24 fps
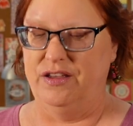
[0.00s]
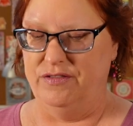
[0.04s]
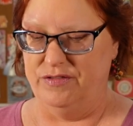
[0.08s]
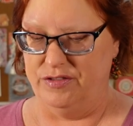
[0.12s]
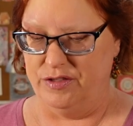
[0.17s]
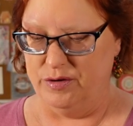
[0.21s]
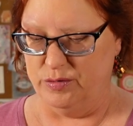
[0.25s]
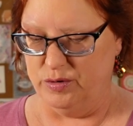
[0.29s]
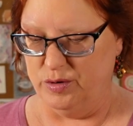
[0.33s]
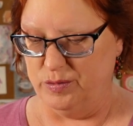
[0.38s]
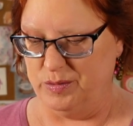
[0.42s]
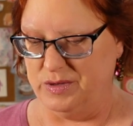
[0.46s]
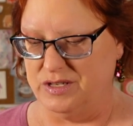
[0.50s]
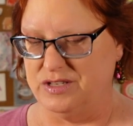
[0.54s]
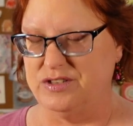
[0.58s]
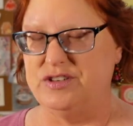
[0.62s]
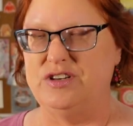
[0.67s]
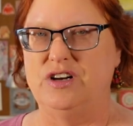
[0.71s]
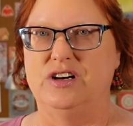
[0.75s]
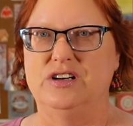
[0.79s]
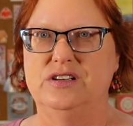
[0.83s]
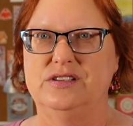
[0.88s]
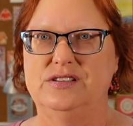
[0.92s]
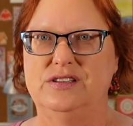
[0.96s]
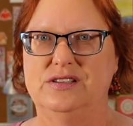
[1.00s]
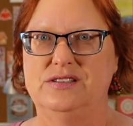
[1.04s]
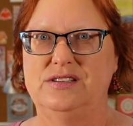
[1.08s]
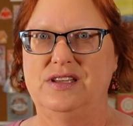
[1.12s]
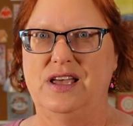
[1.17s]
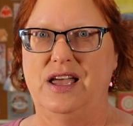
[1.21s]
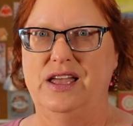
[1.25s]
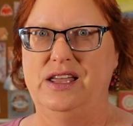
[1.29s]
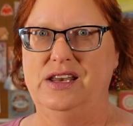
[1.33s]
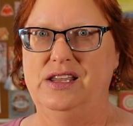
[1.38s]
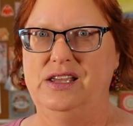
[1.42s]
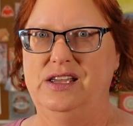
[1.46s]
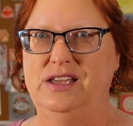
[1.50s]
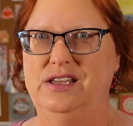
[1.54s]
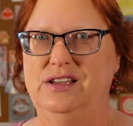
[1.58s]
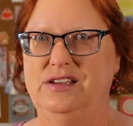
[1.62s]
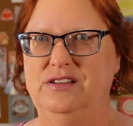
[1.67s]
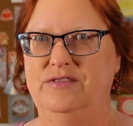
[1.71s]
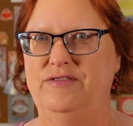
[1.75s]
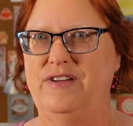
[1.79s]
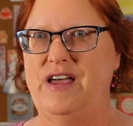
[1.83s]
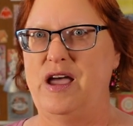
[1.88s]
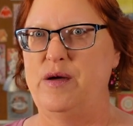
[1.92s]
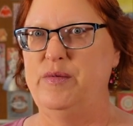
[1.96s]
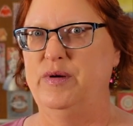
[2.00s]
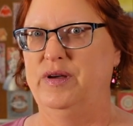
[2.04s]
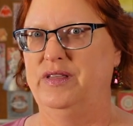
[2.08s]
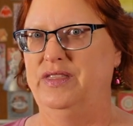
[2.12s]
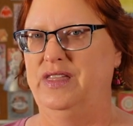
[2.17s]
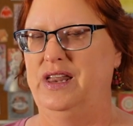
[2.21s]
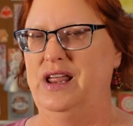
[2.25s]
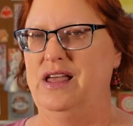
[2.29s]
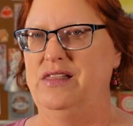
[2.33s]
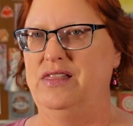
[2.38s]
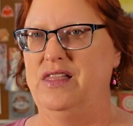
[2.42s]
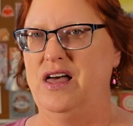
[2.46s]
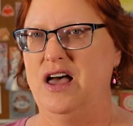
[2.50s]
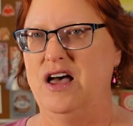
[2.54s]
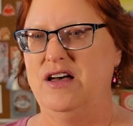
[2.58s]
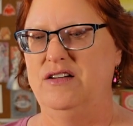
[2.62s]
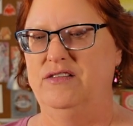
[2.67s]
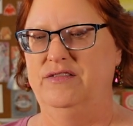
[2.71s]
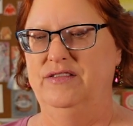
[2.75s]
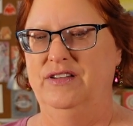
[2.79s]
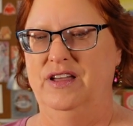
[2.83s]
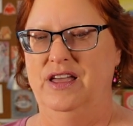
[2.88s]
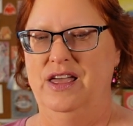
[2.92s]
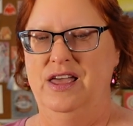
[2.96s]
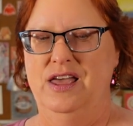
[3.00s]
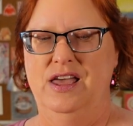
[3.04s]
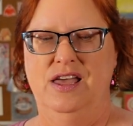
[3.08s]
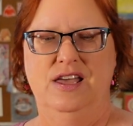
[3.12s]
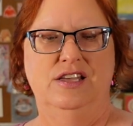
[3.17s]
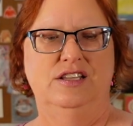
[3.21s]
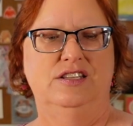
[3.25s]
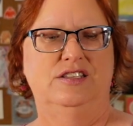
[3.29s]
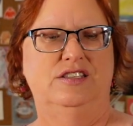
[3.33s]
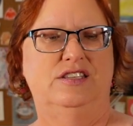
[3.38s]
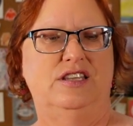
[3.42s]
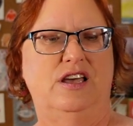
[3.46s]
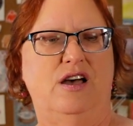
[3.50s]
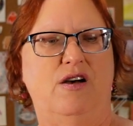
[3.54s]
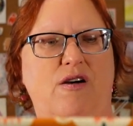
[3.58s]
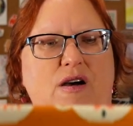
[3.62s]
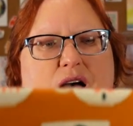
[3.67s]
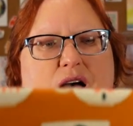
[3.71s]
of the Ruby Star Society fabric that I love. So